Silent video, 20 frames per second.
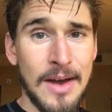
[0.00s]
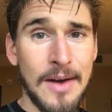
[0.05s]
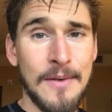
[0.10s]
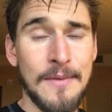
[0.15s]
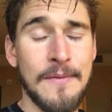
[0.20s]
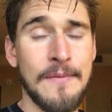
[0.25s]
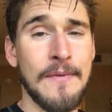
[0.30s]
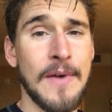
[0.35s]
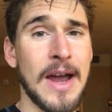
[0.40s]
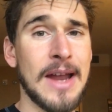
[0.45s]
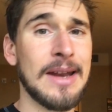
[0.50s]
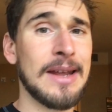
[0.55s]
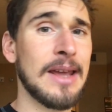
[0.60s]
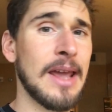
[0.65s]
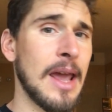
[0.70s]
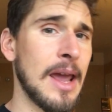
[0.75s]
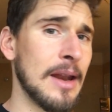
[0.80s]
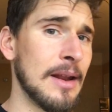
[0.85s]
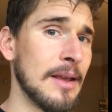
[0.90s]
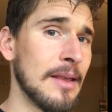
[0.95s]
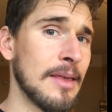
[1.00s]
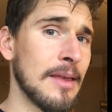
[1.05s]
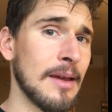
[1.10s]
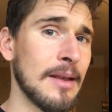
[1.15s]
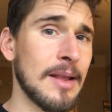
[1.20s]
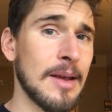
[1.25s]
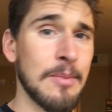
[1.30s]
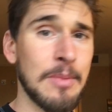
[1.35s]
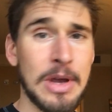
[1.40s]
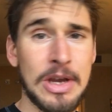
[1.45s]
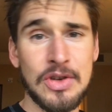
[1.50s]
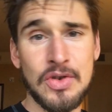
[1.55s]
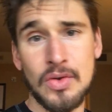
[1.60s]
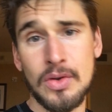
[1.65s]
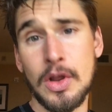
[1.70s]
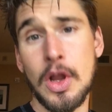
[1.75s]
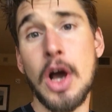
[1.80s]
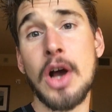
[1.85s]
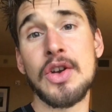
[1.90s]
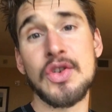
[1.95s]
of finding anything that makes your
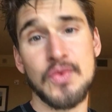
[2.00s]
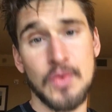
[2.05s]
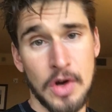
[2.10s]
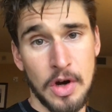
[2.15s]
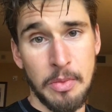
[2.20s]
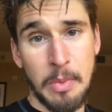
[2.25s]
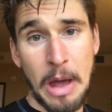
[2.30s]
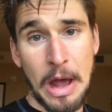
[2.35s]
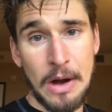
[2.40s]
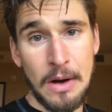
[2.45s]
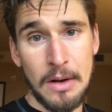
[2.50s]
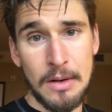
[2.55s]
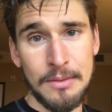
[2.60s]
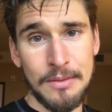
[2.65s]
lungs work better.